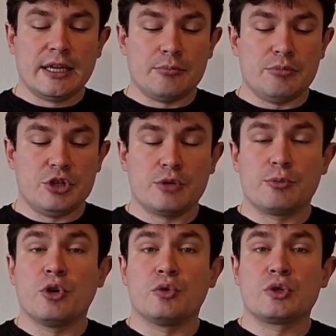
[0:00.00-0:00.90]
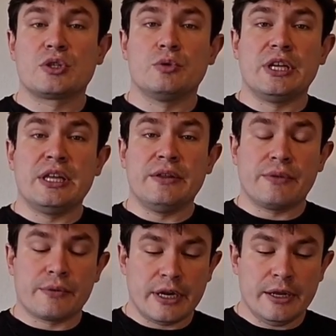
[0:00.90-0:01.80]
bishop goes to
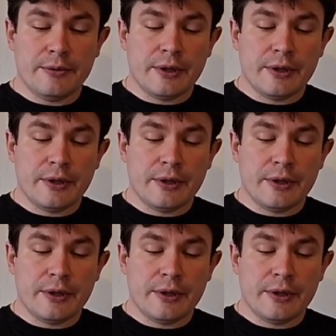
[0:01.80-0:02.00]
e3,